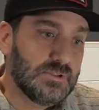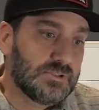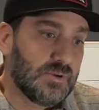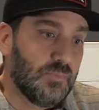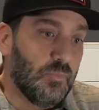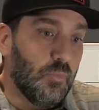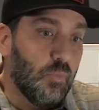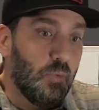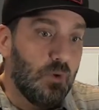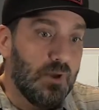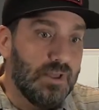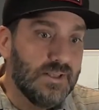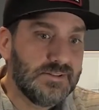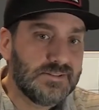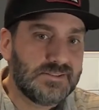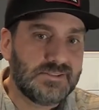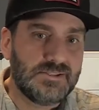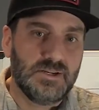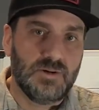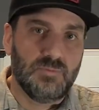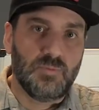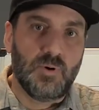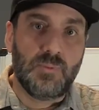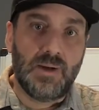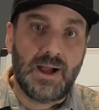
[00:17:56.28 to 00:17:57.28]

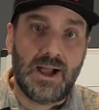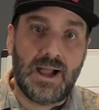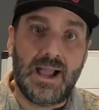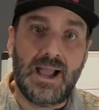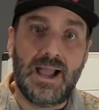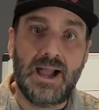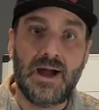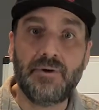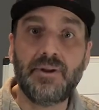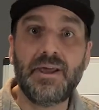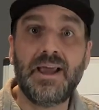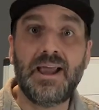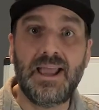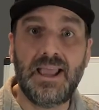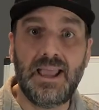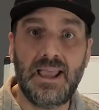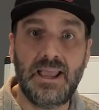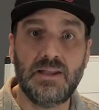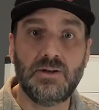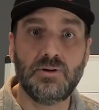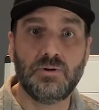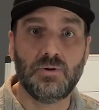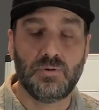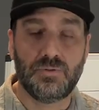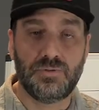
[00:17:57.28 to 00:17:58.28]
wisdom about how to
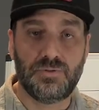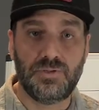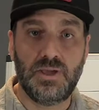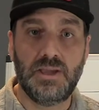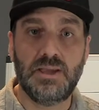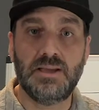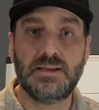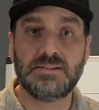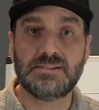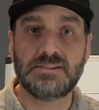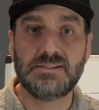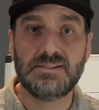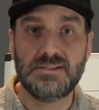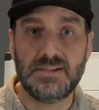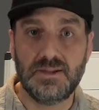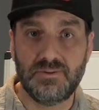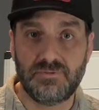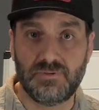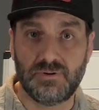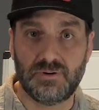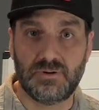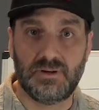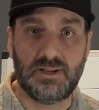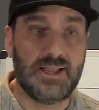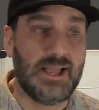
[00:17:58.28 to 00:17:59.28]
handle things
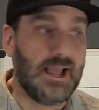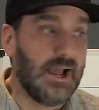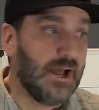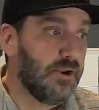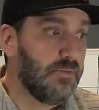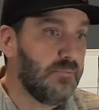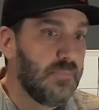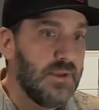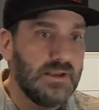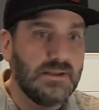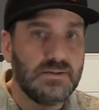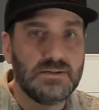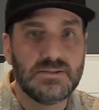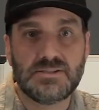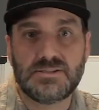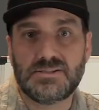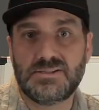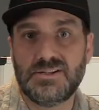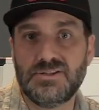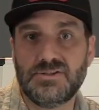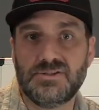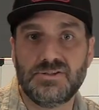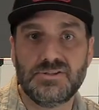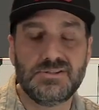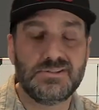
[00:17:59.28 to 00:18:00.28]
differently, how to make
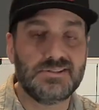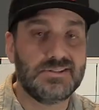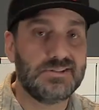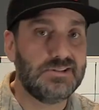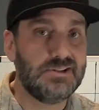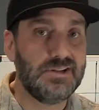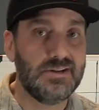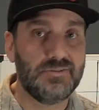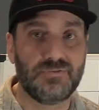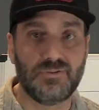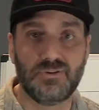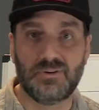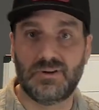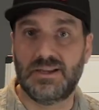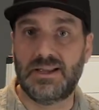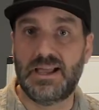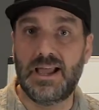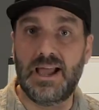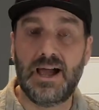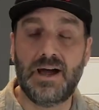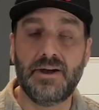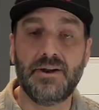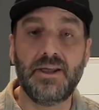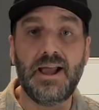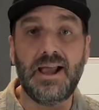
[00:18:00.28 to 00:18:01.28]
decisions differently,
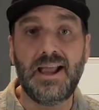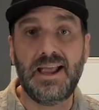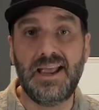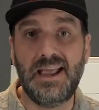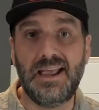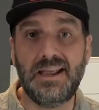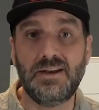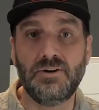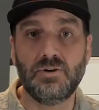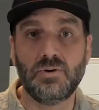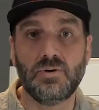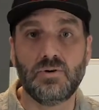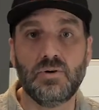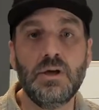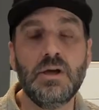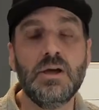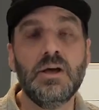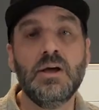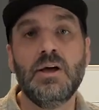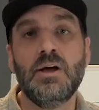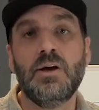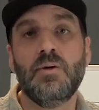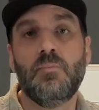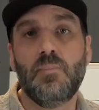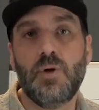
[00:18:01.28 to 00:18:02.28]
how to handle
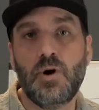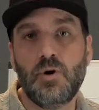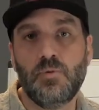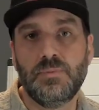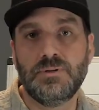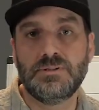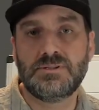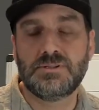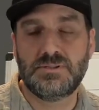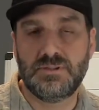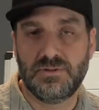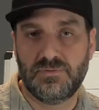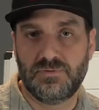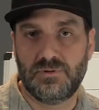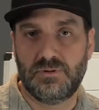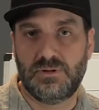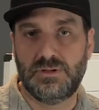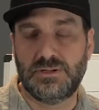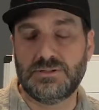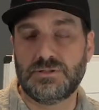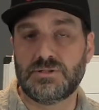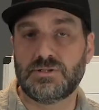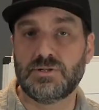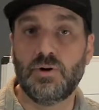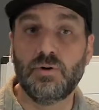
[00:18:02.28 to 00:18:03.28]
moments
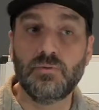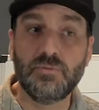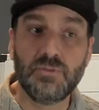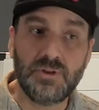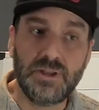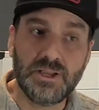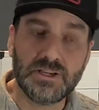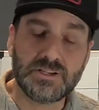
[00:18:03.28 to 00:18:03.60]
differently. And so over the